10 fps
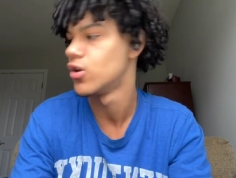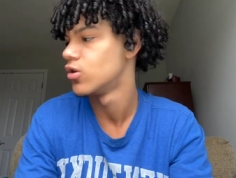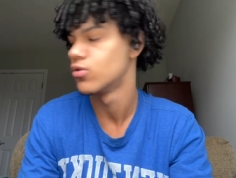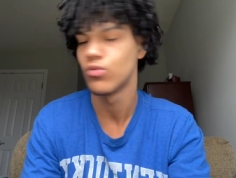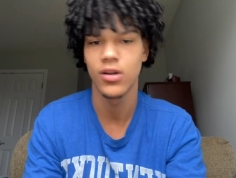
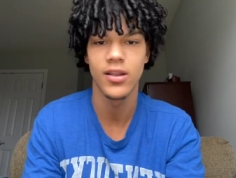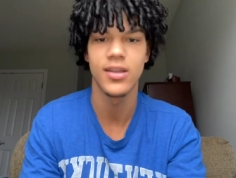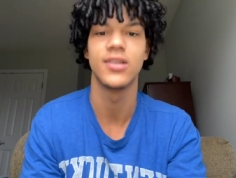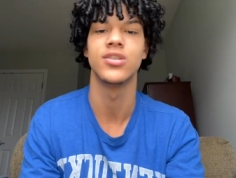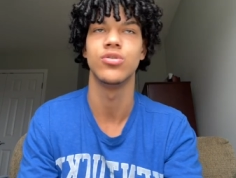one of the
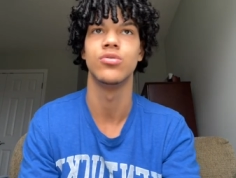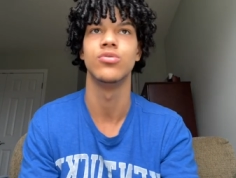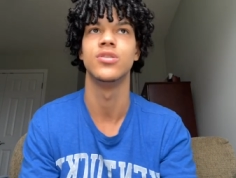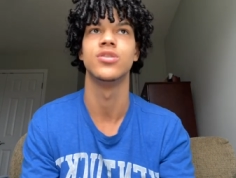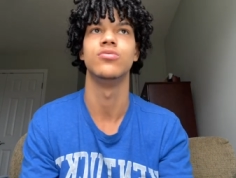things you
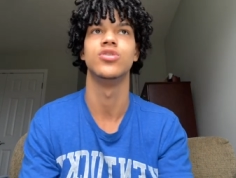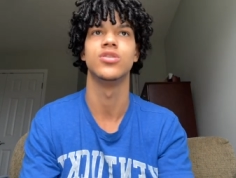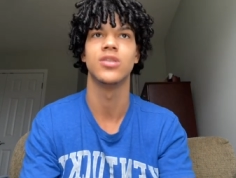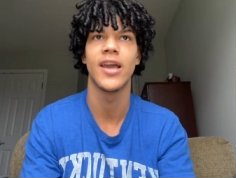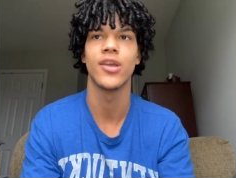do is
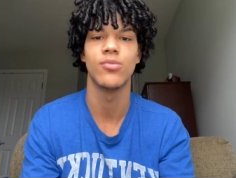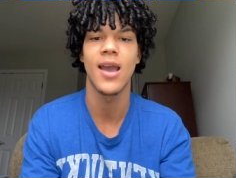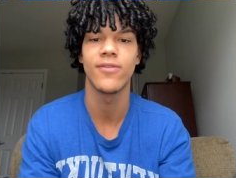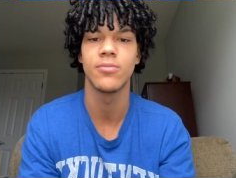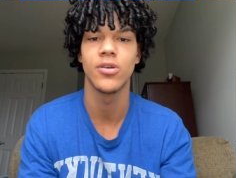you
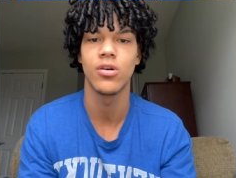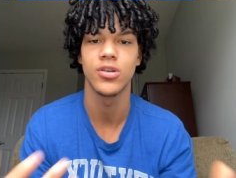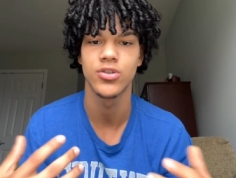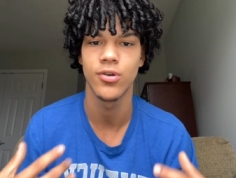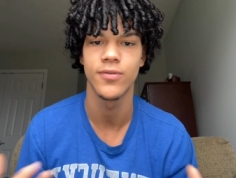have to be on
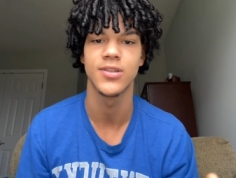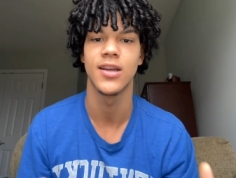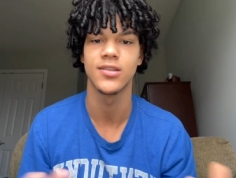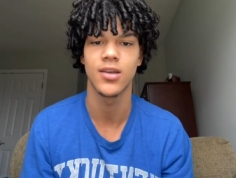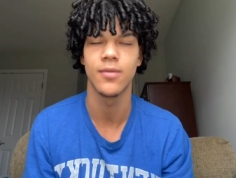a surface
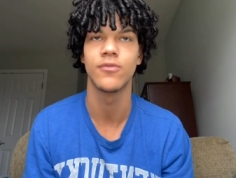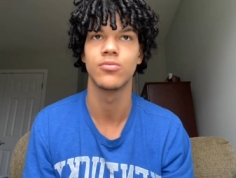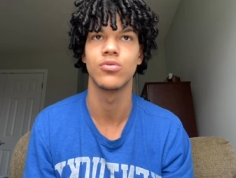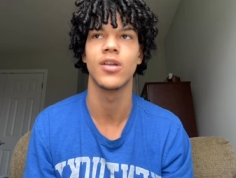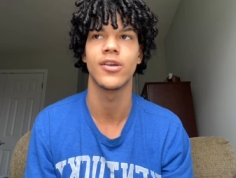that is
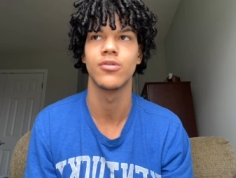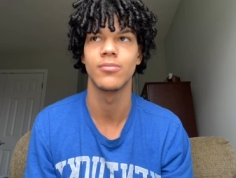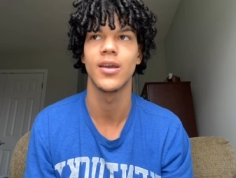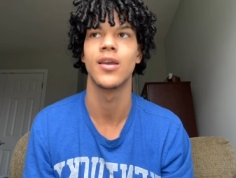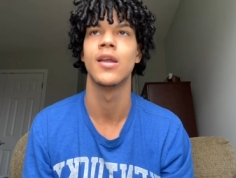comfortable, like your
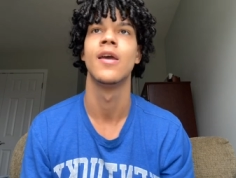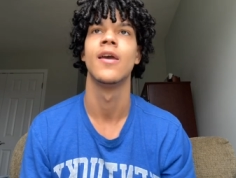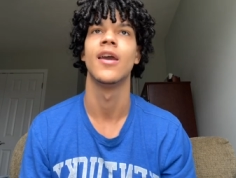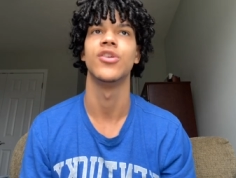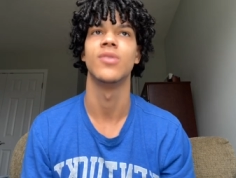bed,
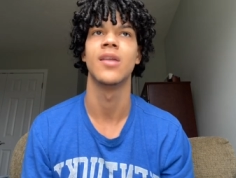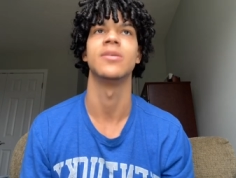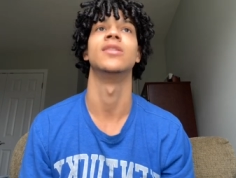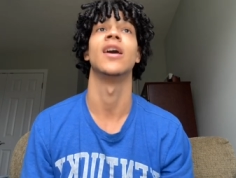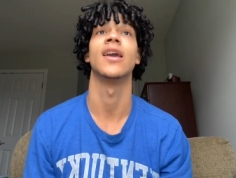and you got to
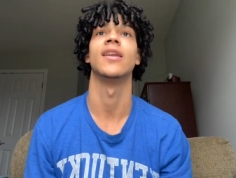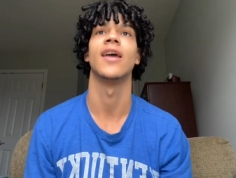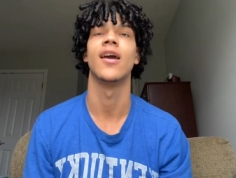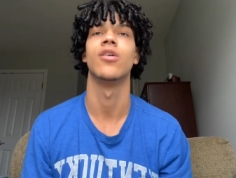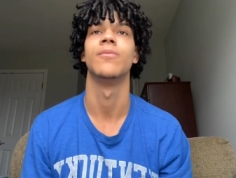be laying
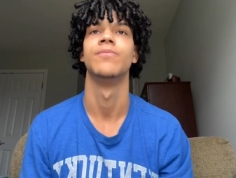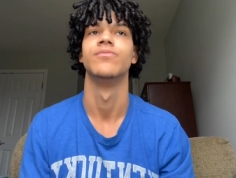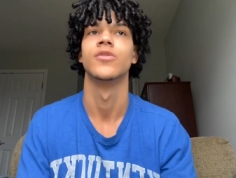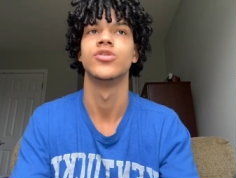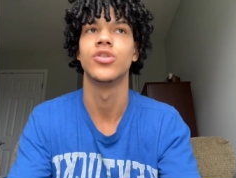down.
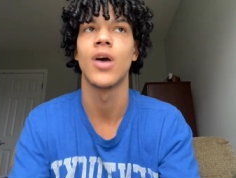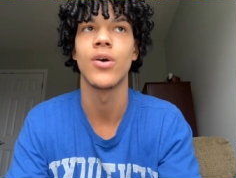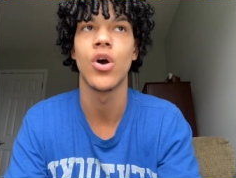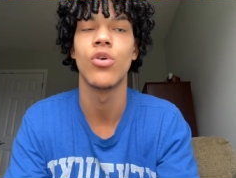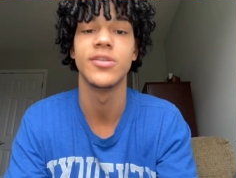So I
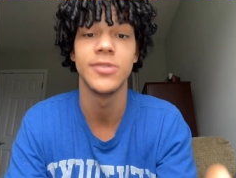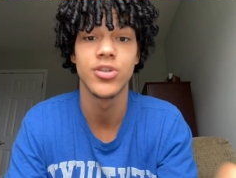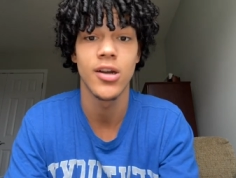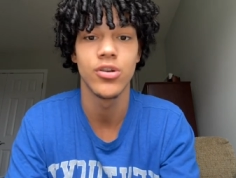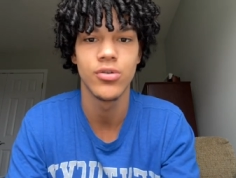would always be
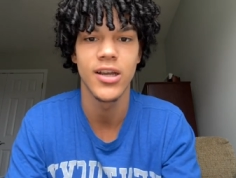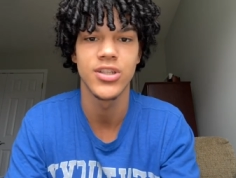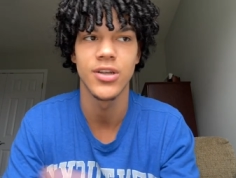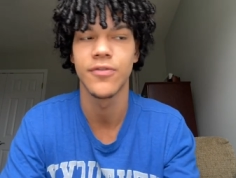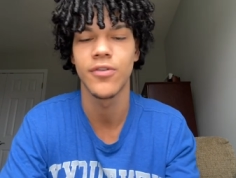trying to do that
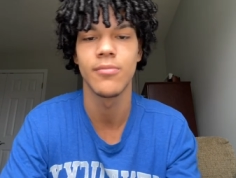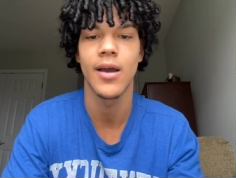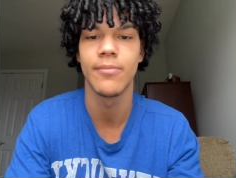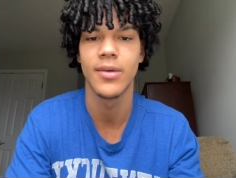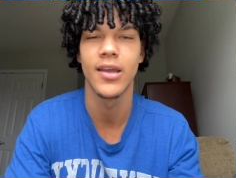shit from
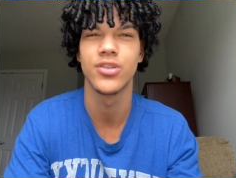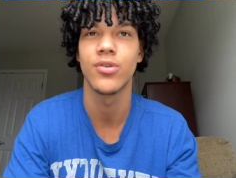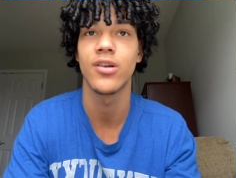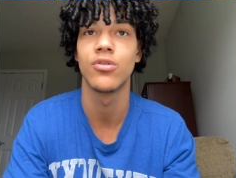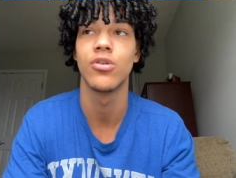my bed. So
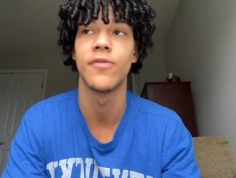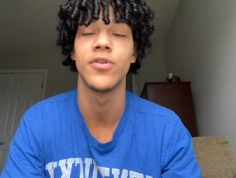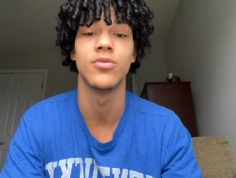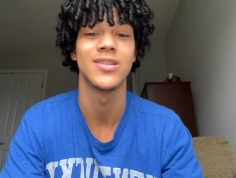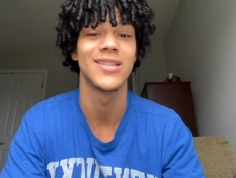I don't know if it was